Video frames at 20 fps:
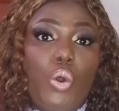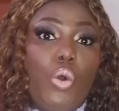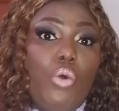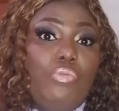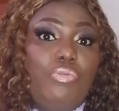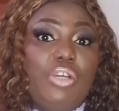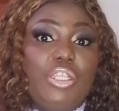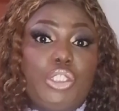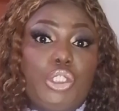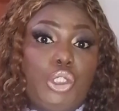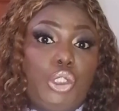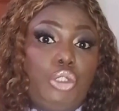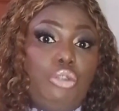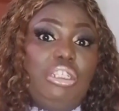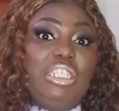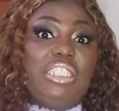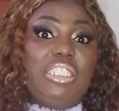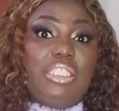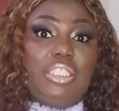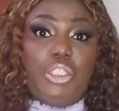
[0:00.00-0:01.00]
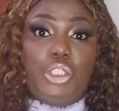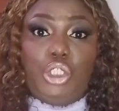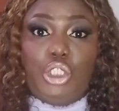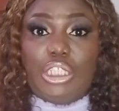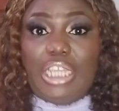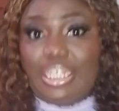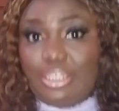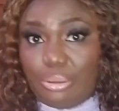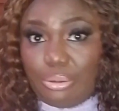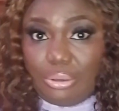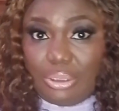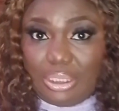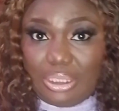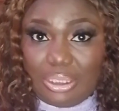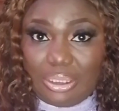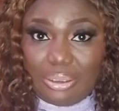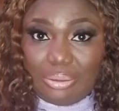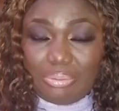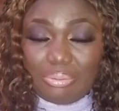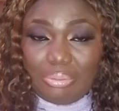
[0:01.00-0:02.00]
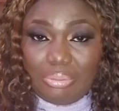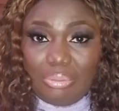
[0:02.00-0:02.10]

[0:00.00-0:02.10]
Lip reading: over strict schedules.